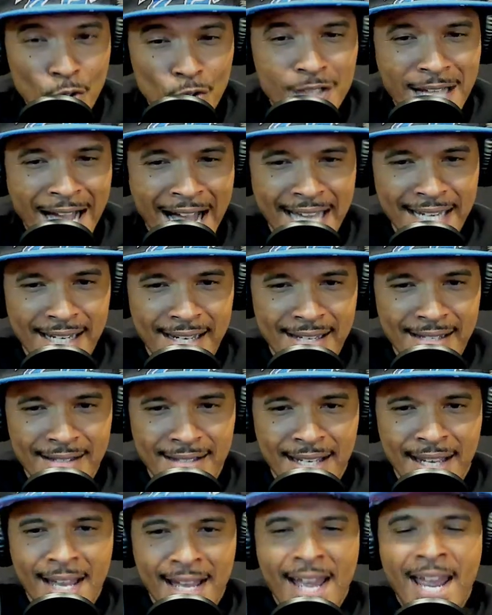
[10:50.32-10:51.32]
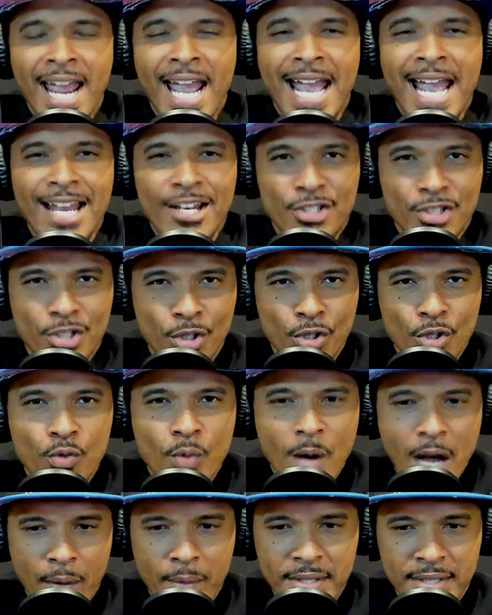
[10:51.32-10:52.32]
ends, and two
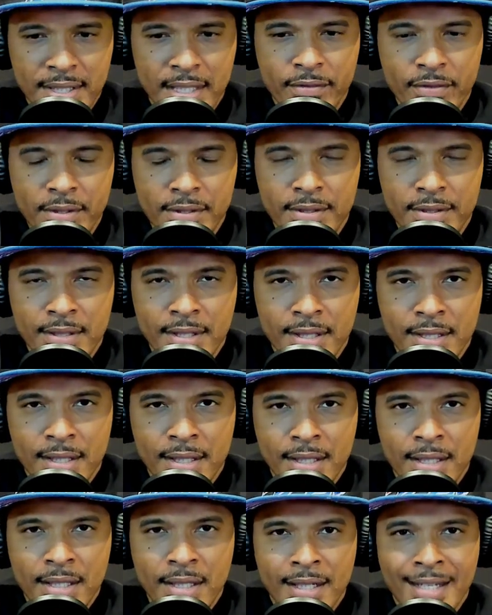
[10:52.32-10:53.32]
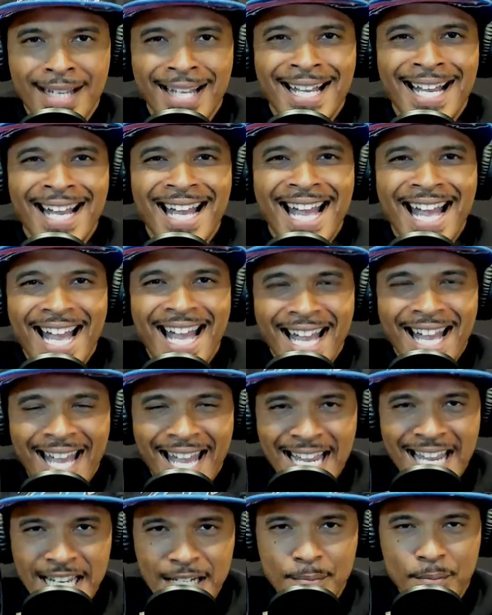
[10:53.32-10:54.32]
wide receivers,
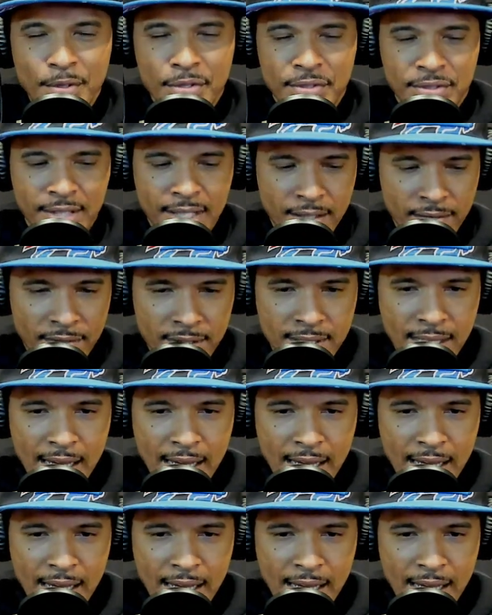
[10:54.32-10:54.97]
8% of the time.